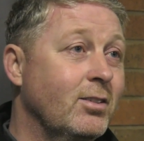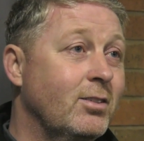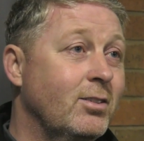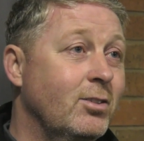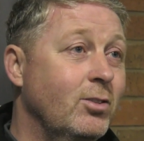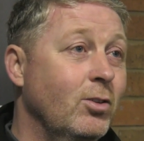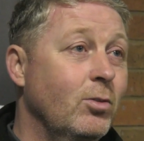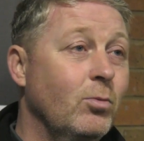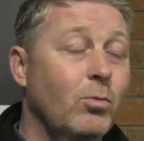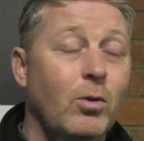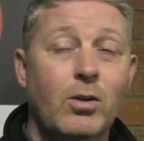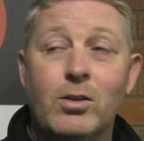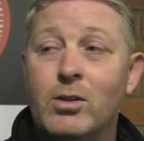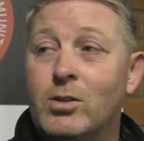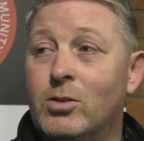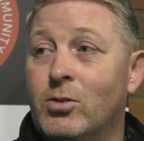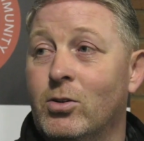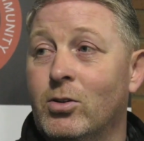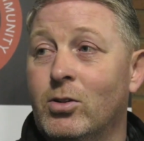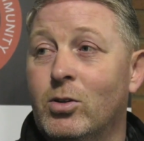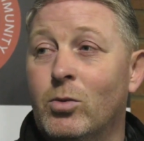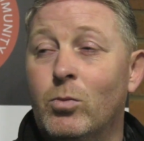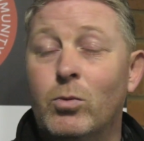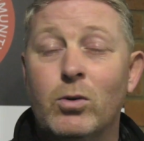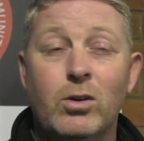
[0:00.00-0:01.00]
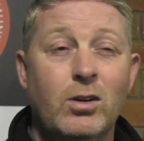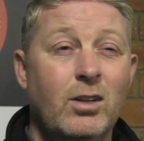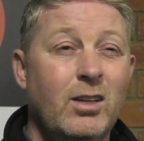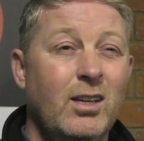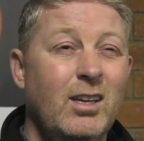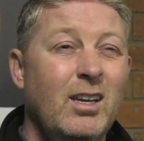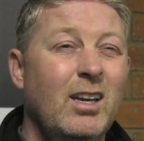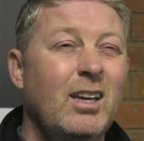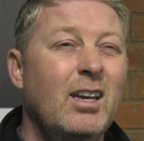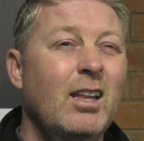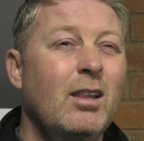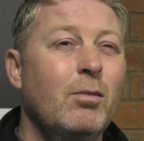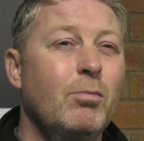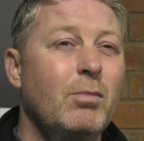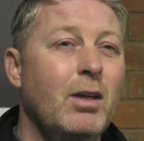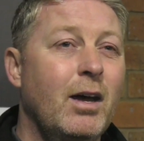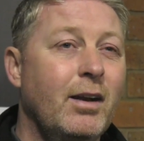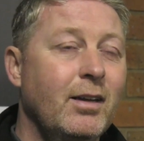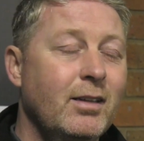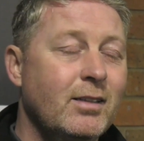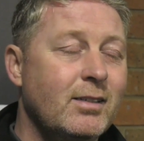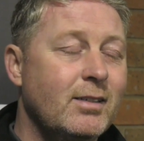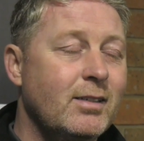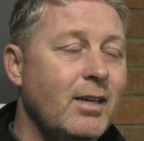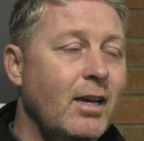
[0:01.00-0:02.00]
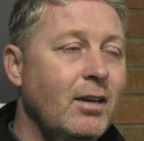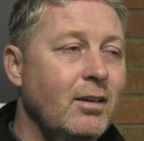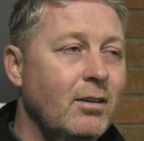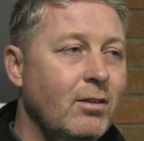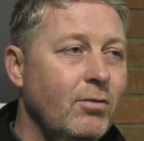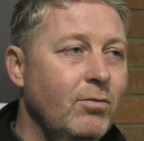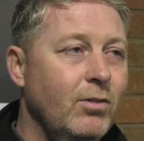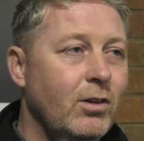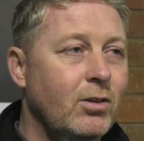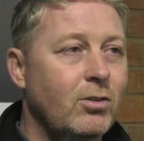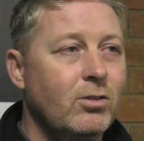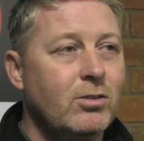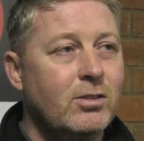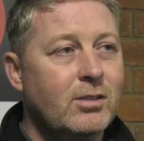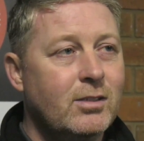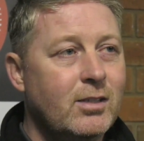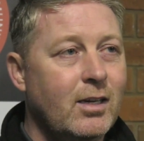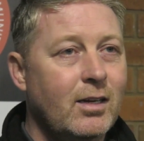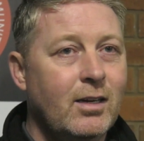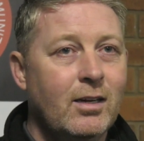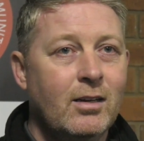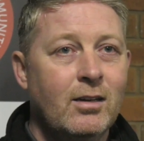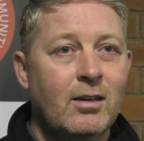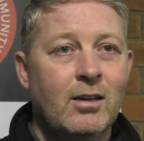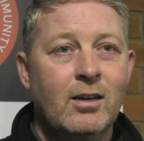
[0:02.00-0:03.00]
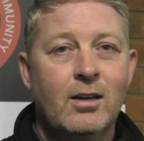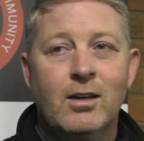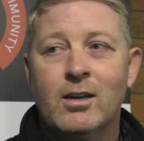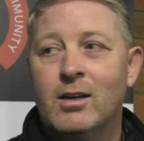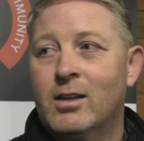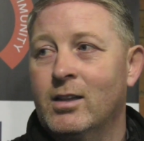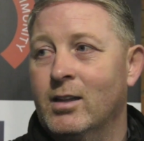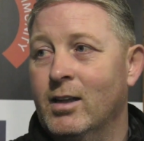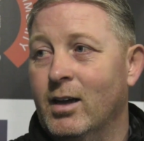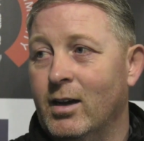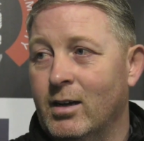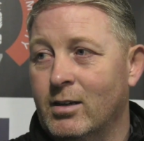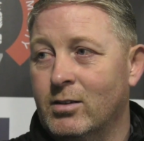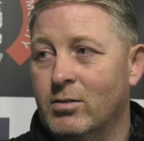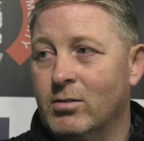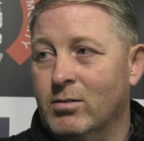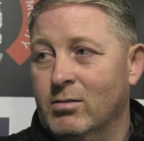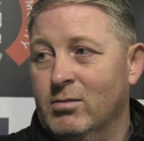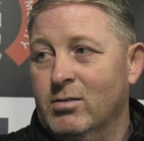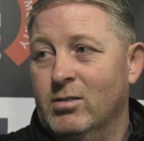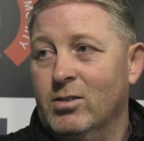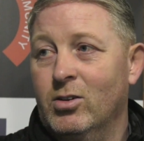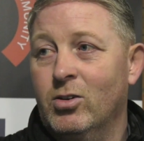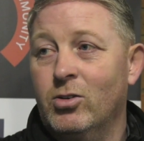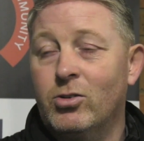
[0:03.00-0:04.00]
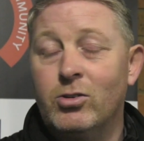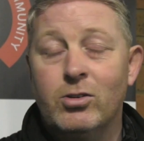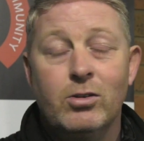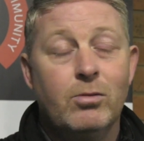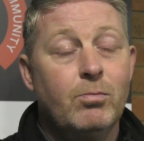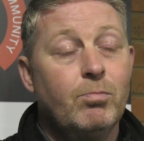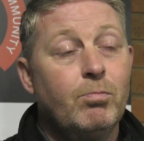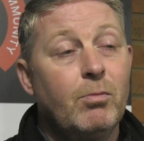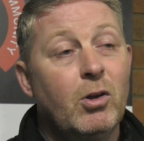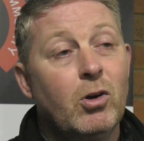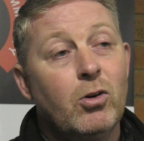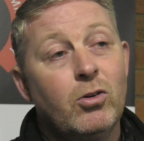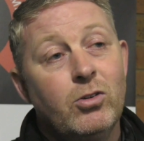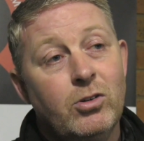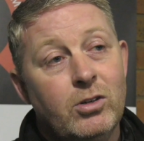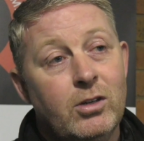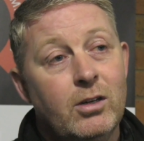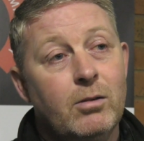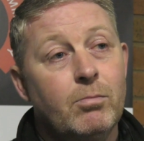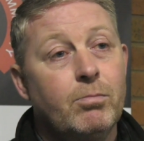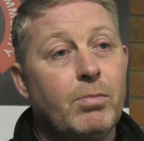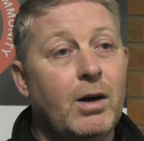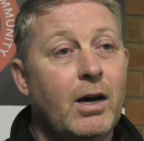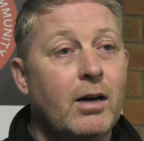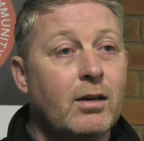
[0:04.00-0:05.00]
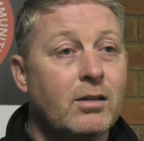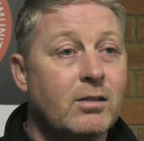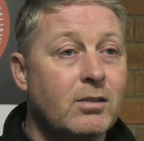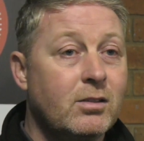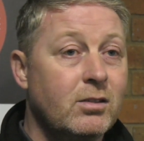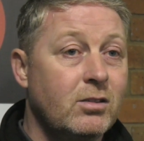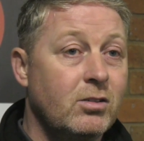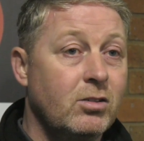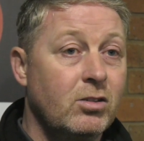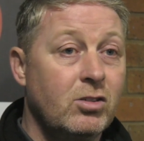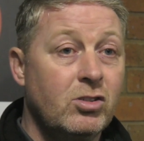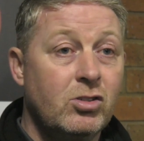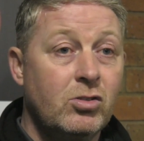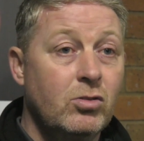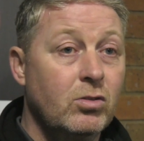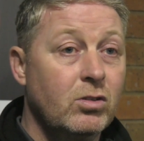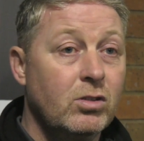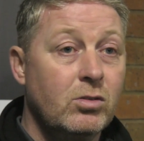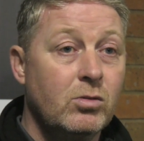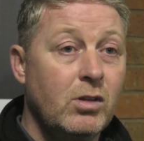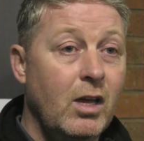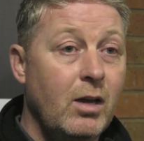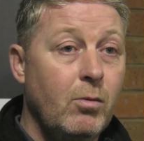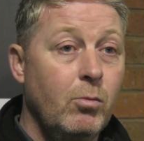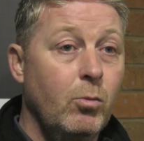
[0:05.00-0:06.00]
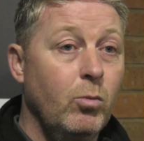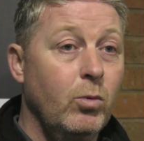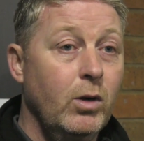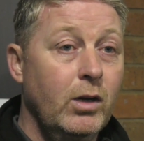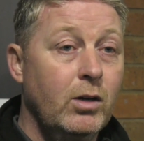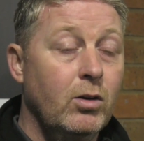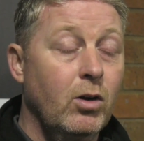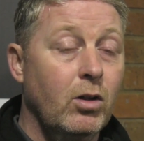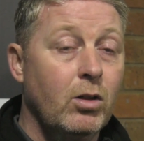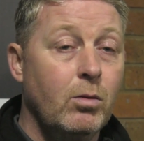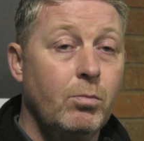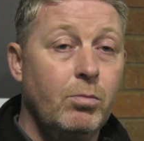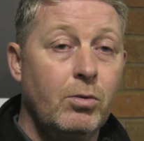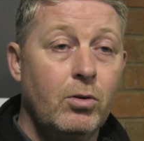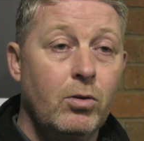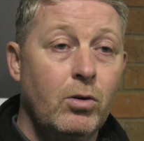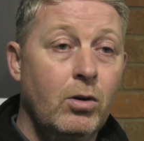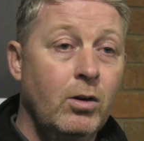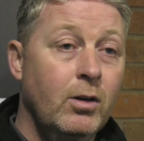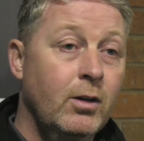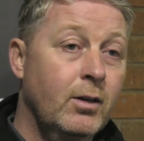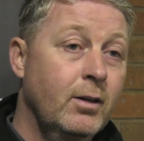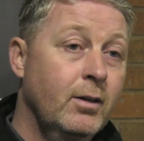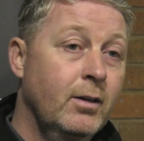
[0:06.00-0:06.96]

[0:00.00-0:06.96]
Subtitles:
done what they've done. You give them that incentive. You could see it. They had hunting in packs as soon as we got the ball.